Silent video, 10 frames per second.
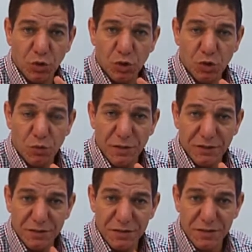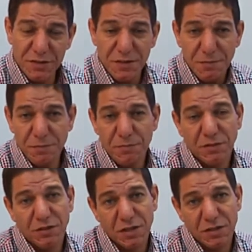Romanticism,
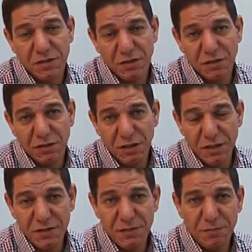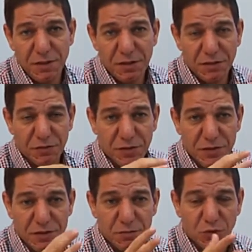Transcendentalism, and the
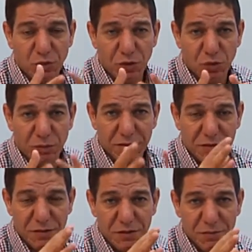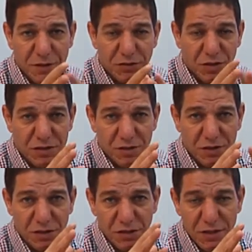differences between Romanticism and
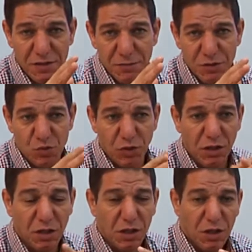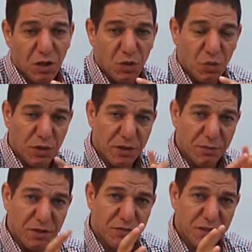Transcendentalism as well, with the
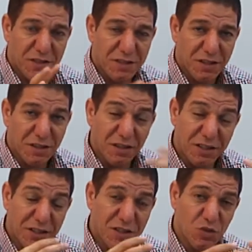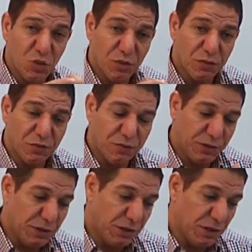main figures and ideas of
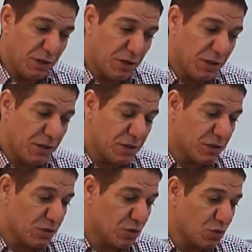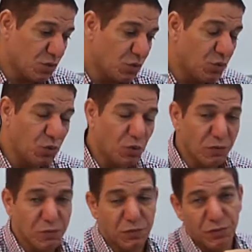this school of
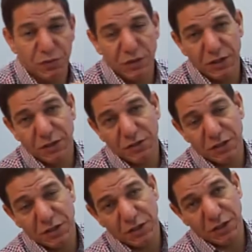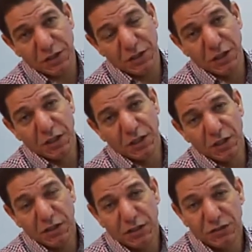literary
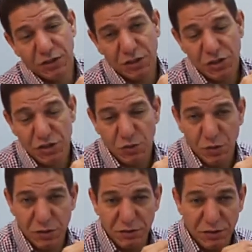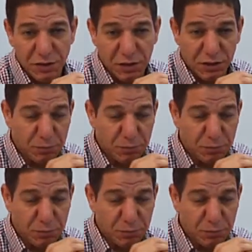tradition or literary